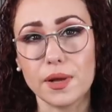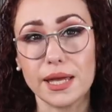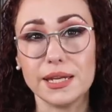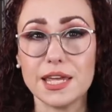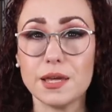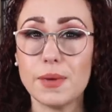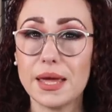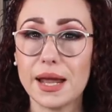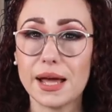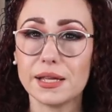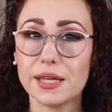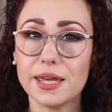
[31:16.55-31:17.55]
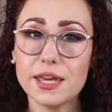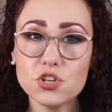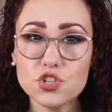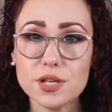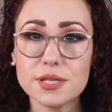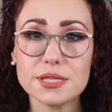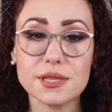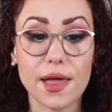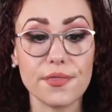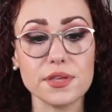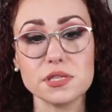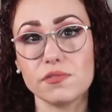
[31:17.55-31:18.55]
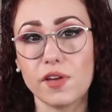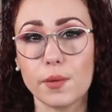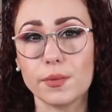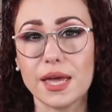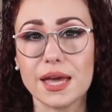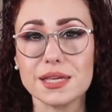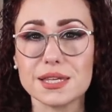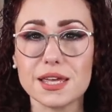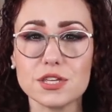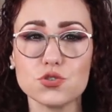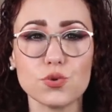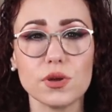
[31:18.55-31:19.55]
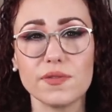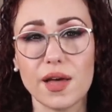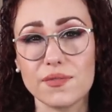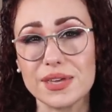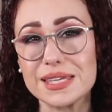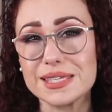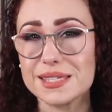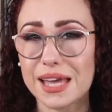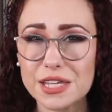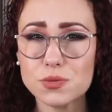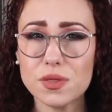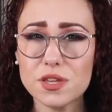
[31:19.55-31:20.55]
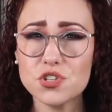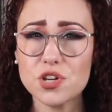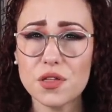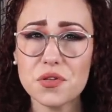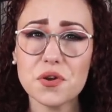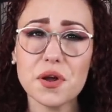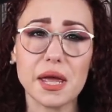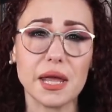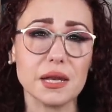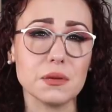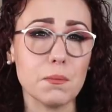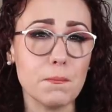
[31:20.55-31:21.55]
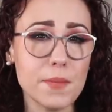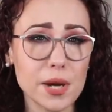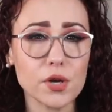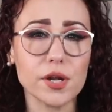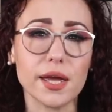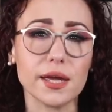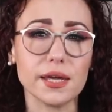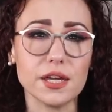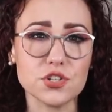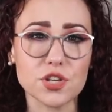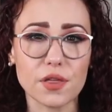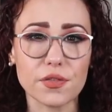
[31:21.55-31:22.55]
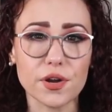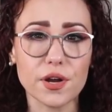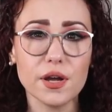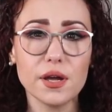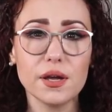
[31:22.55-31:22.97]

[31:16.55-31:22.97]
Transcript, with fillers: and he made allegations that this family has a history of having sex with each other and marrying each other.